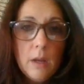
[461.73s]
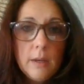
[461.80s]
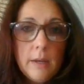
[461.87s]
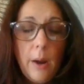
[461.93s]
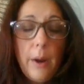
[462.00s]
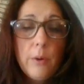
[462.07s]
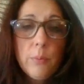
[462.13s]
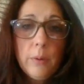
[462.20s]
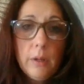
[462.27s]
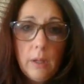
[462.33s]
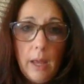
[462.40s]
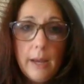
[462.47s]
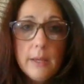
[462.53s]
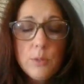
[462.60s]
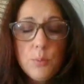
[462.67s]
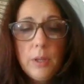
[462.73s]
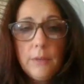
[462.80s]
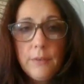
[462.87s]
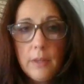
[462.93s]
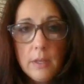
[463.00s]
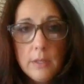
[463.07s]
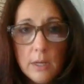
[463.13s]
Now, I realize we
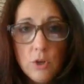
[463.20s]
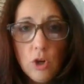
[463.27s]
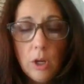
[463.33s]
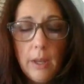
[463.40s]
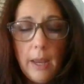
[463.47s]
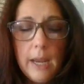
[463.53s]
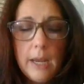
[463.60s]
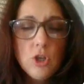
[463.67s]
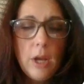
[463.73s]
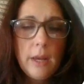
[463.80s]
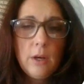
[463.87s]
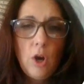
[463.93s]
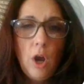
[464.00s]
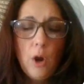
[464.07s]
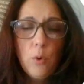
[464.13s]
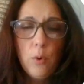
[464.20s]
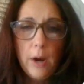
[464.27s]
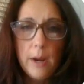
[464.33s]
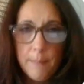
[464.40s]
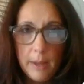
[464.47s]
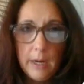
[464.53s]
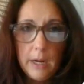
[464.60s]
live in the digital age and a
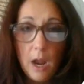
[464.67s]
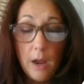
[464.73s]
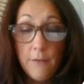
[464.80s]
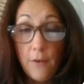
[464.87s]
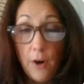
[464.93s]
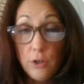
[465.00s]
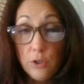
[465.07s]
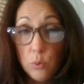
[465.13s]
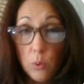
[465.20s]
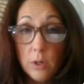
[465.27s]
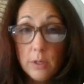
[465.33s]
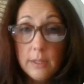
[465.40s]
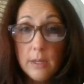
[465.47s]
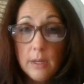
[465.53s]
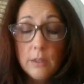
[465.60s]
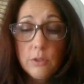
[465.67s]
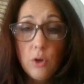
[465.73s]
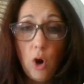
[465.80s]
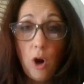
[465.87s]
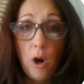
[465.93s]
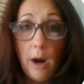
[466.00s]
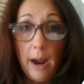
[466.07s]
great many of our sources
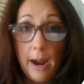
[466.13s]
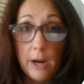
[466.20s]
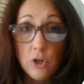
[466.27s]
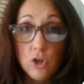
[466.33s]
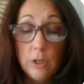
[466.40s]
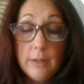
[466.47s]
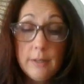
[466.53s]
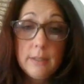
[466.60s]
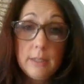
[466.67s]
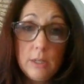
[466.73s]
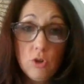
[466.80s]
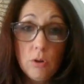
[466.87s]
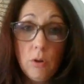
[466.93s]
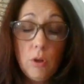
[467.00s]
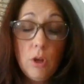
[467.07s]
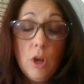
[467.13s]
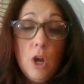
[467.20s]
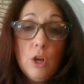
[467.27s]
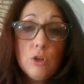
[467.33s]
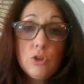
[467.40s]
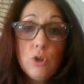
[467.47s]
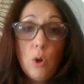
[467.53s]
are actually digital,
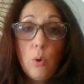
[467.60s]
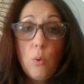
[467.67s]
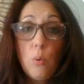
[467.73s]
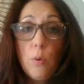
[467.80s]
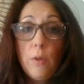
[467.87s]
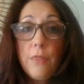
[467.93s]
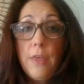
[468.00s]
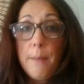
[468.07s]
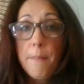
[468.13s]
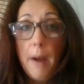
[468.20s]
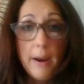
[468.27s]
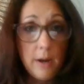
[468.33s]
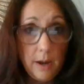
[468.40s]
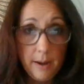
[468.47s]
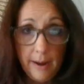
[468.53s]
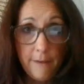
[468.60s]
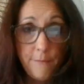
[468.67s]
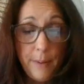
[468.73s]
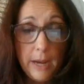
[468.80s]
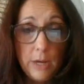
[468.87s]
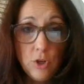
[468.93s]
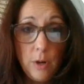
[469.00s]
so they might not
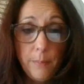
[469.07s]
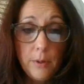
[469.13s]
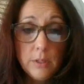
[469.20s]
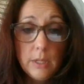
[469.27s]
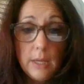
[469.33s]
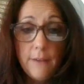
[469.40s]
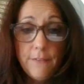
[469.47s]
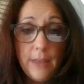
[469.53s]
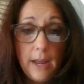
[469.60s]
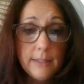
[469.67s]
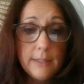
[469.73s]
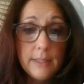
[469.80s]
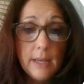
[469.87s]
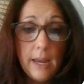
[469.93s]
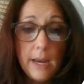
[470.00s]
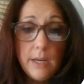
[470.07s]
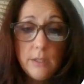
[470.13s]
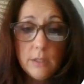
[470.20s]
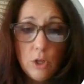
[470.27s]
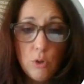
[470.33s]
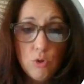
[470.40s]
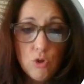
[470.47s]
have page numbers. If that's the
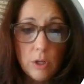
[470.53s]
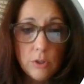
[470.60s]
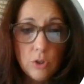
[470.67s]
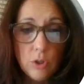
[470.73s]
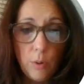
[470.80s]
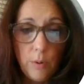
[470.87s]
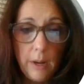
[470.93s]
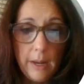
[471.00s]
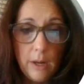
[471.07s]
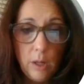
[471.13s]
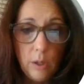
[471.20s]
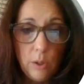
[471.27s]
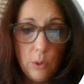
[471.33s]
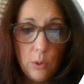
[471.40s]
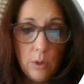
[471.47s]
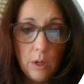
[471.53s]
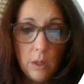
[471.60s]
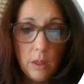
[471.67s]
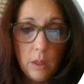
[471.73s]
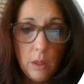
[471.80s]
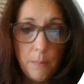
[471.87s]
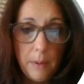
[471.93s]
case, you just don't include
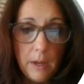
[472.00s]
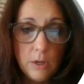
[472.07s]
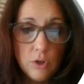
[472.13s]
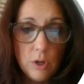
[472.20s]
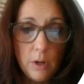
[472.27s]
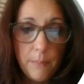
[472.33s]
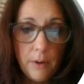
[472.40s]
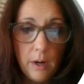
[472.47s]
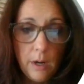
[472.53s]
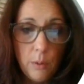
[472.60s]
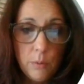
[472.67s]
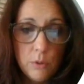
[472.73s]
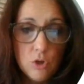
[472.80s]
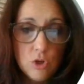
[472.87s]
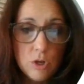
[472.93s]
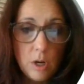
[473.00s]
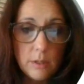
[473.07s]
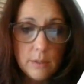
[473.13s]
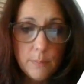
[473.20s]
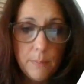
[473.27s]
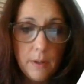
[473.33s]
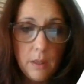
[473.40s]
the page number. It would
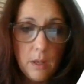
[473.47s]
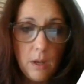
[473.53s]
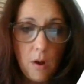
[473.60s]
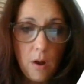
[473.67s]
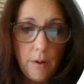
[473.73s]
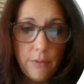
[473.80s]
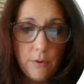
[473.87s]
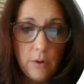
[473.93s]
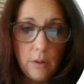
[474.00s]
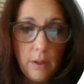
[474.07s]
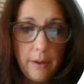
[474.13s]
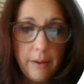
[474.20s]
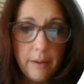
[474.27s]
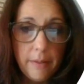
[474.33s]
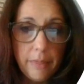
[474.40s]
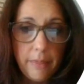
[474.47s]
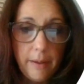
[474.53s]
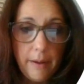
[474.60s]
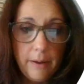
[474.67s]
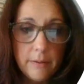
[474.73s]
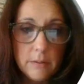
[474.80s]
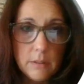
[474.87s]
just be the author like
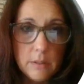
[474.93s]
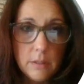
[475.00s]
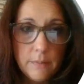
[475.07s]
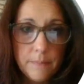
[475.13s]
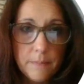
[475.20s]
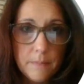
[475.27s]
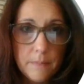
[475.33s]
that.